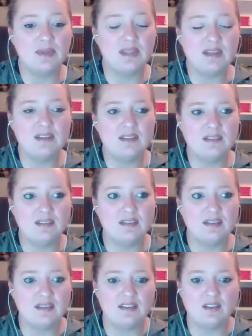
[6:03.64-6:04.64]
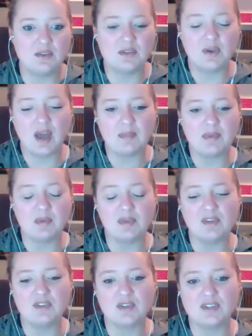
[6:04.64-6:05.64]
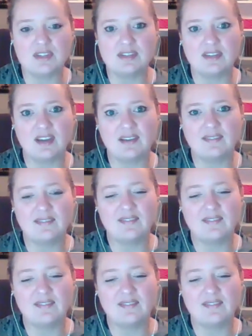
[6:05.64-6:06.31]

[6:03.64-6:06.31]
be, so happy with your choices now?